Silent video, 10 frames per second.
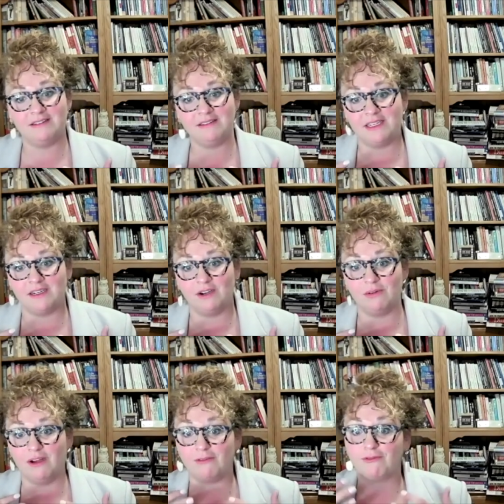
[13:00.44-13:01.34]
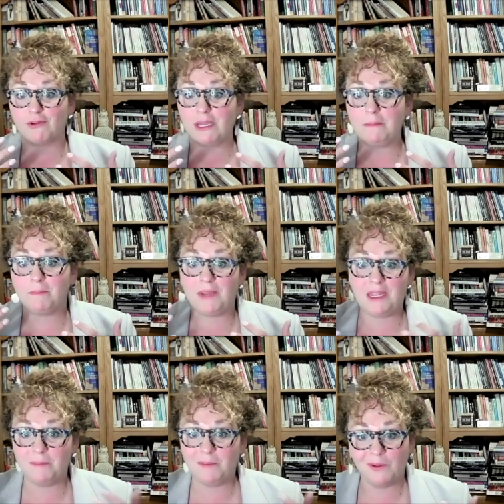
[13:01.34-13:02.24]
a free
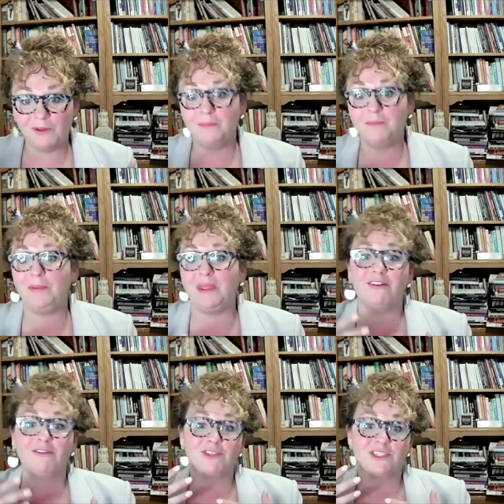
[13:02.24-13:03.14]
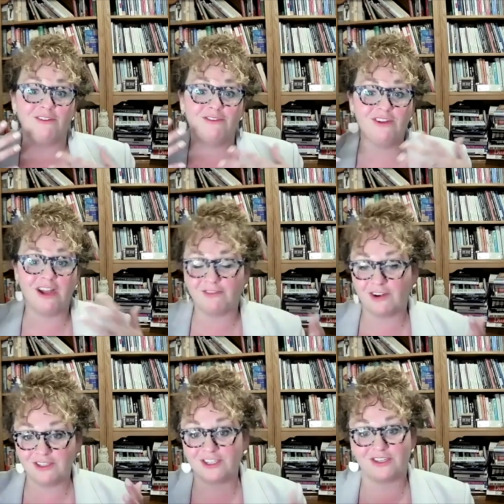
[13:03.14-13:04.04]
people being
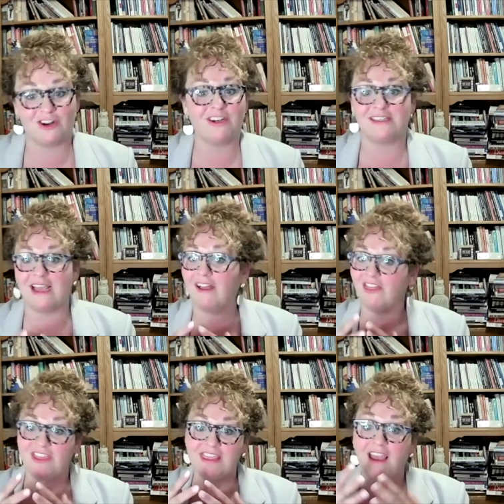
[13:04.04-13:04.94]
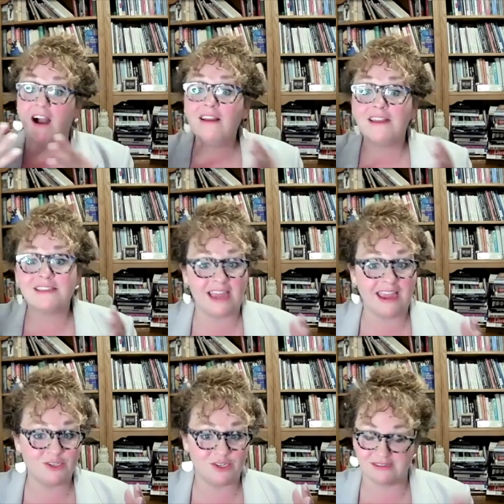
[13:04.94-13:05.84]
self-governed starts at the youngest
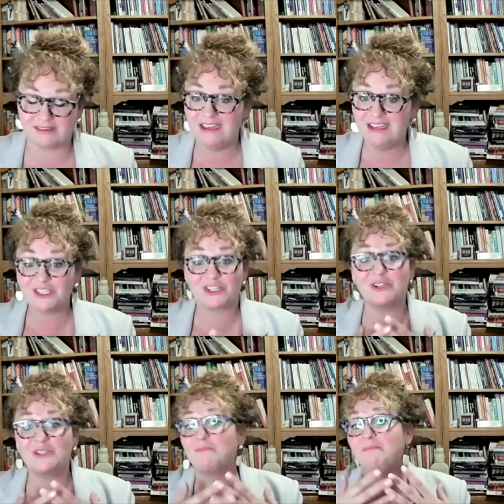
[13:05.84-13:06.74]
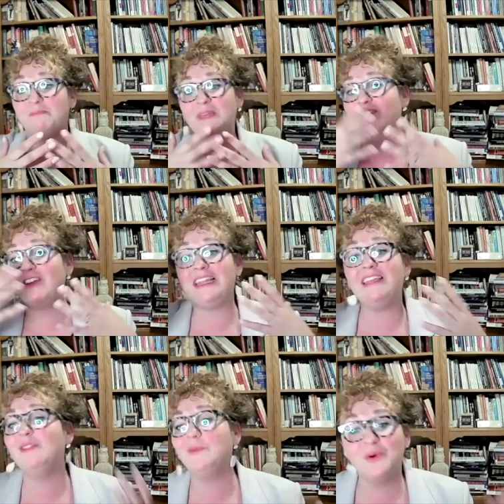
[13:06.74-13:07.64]
ages, starts even
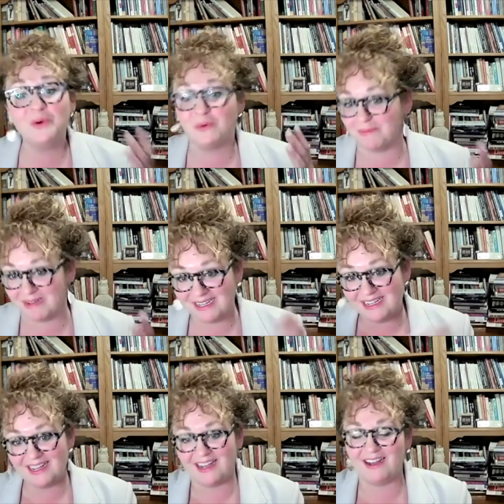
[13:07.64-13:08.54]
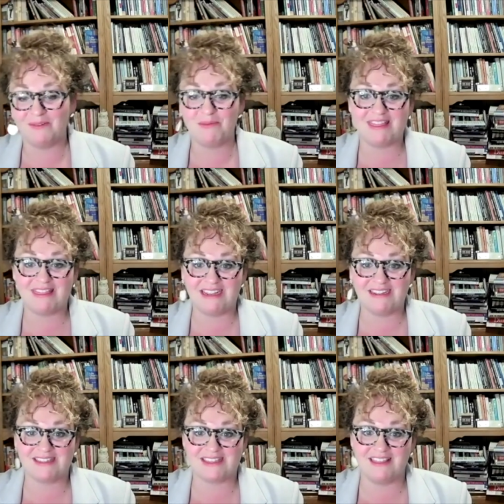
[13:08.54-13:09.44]
in the womb, with
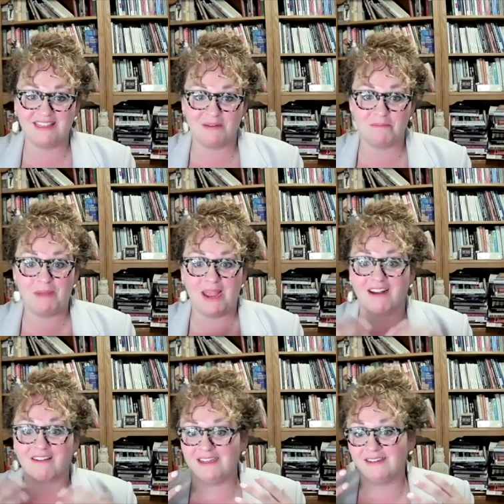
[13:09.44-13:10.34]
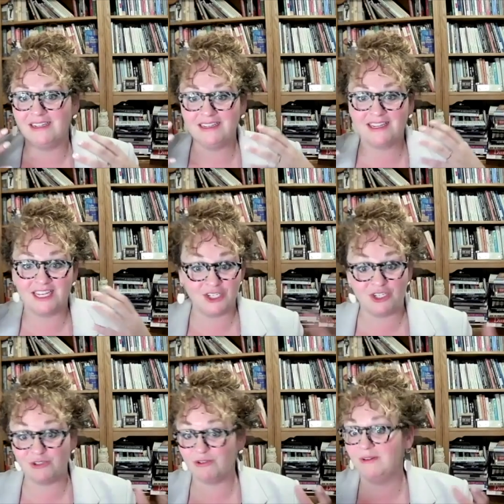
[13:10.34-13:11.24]
things that the parent can
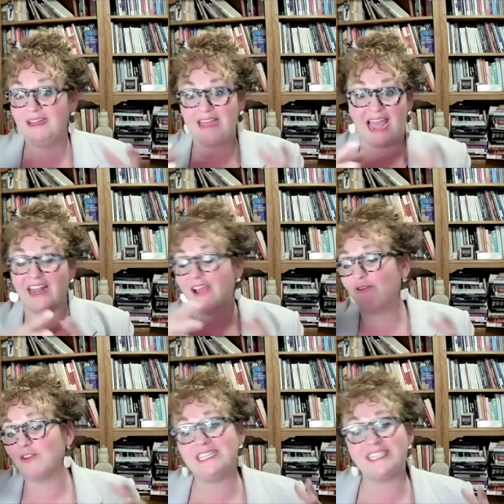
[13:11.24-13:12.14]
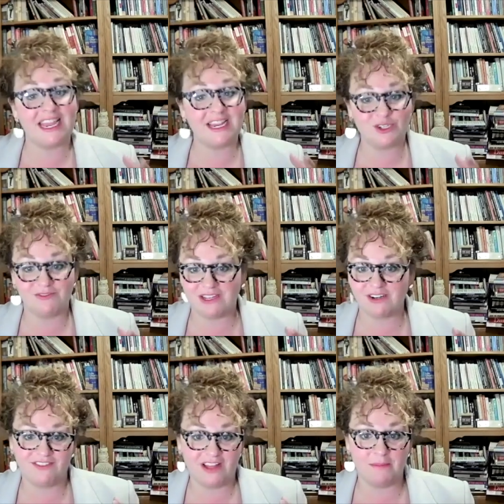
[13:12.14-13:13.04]
do at every stage of their
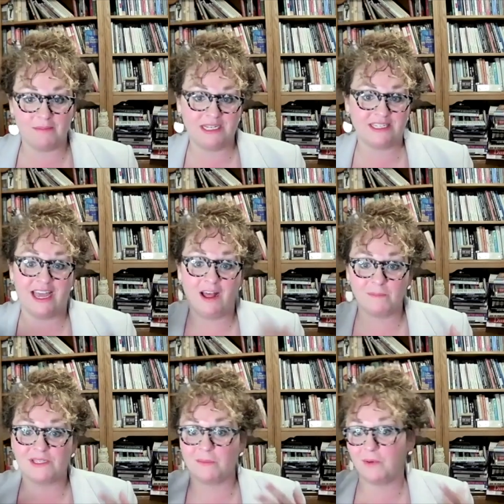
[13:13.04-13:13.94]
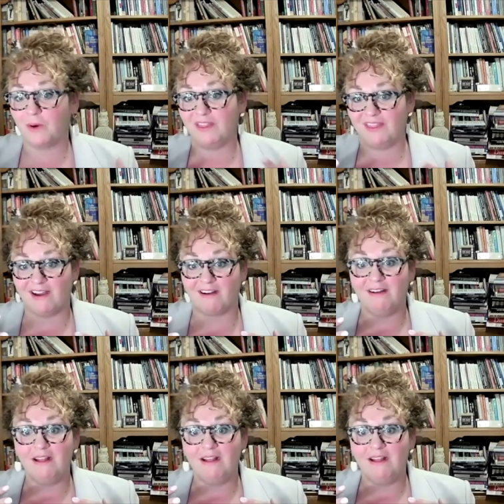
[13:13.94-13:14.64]
development to help support their,